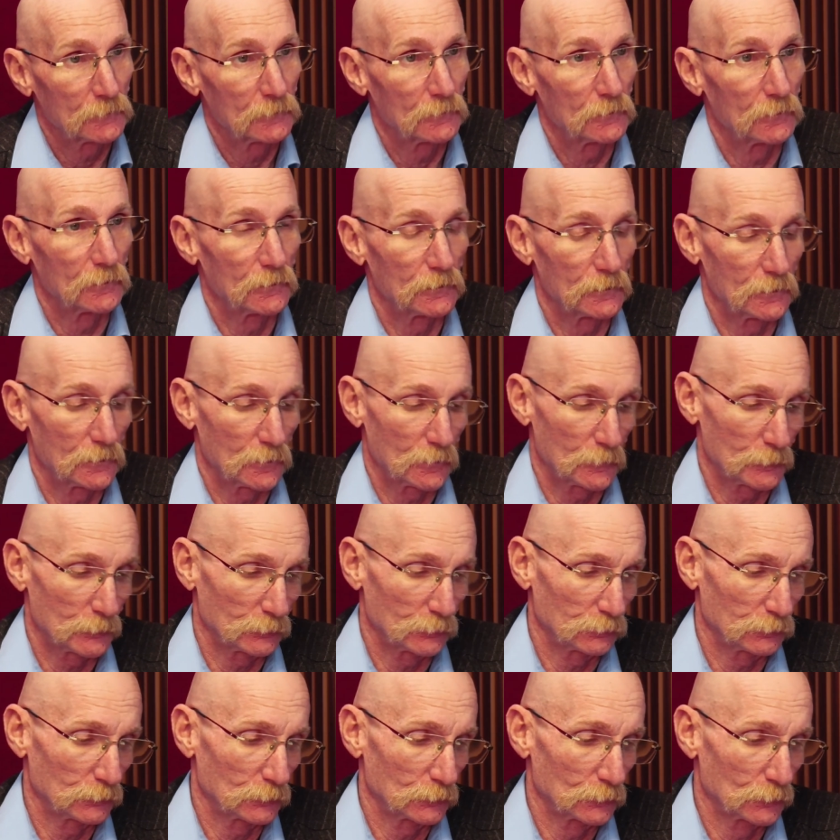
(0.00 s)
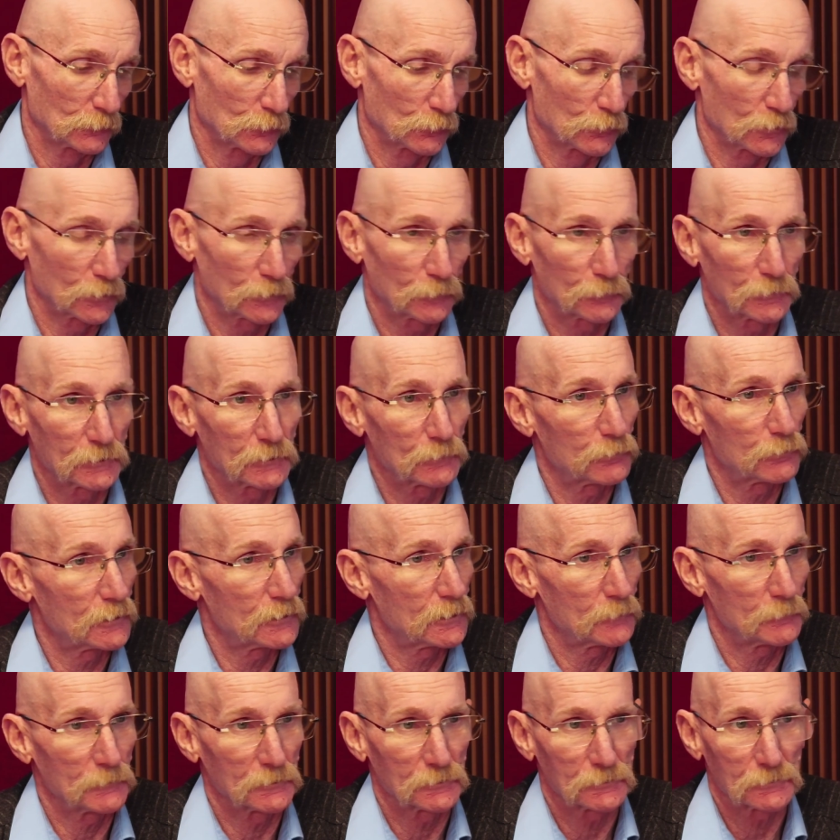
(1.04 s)
work
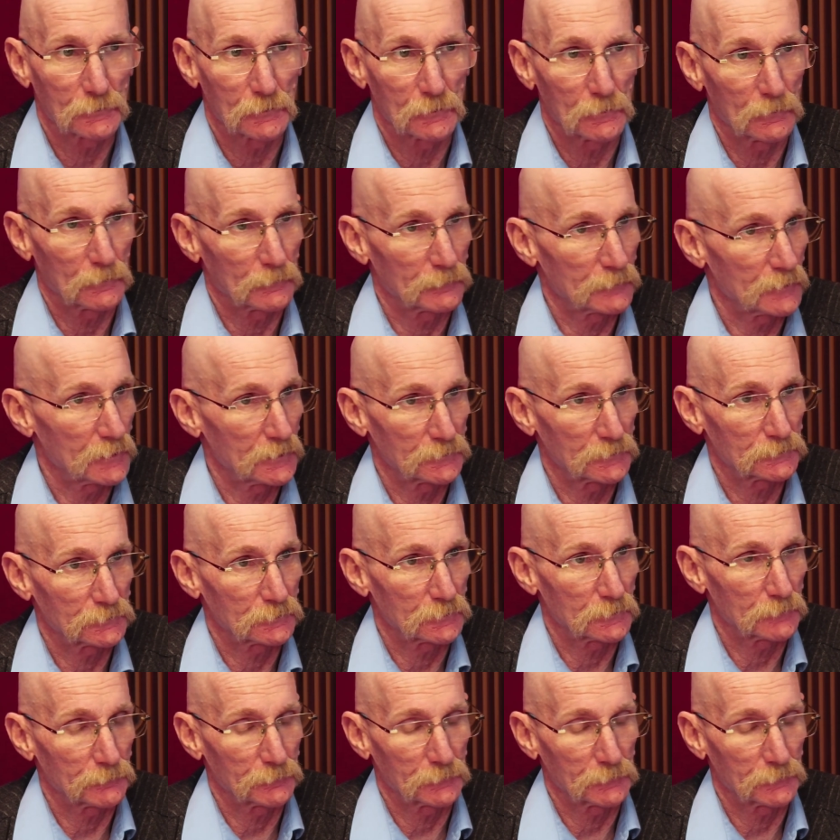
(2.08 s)
requirements, all of that stuff.